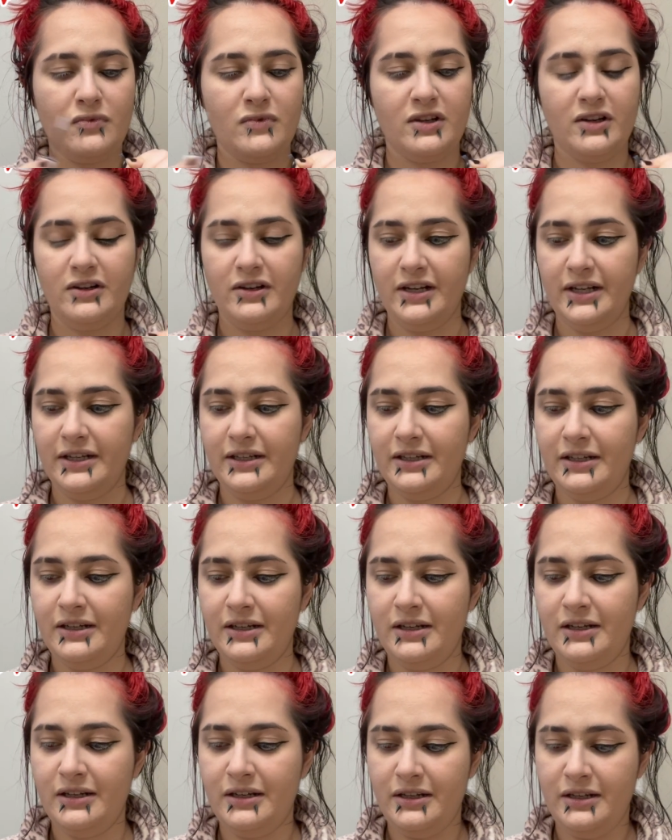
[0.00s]
All right,
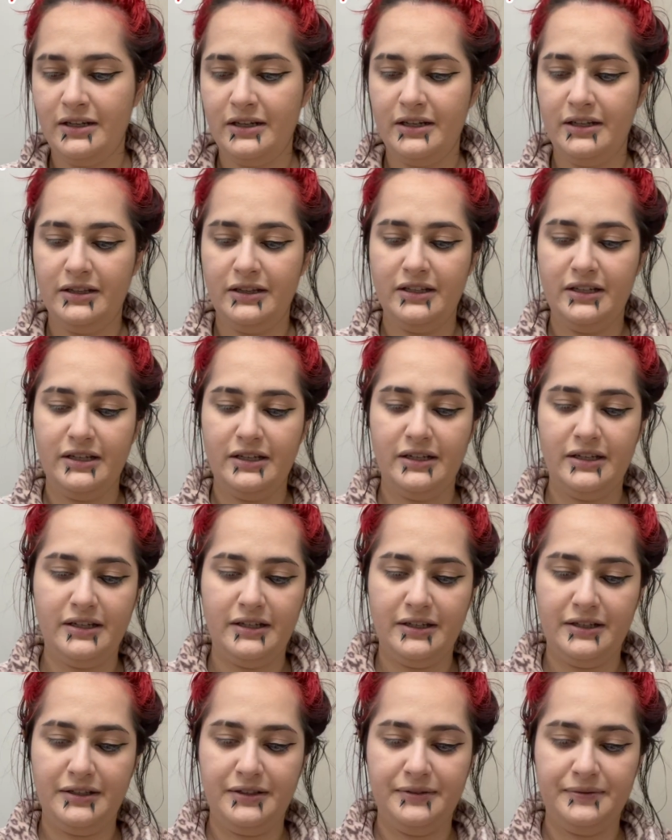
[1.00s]
and
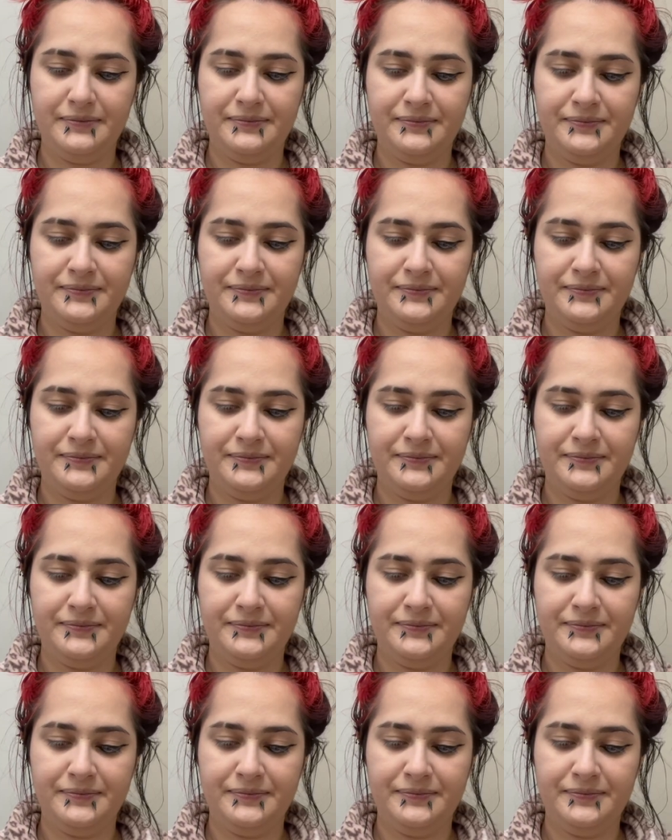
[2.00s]
then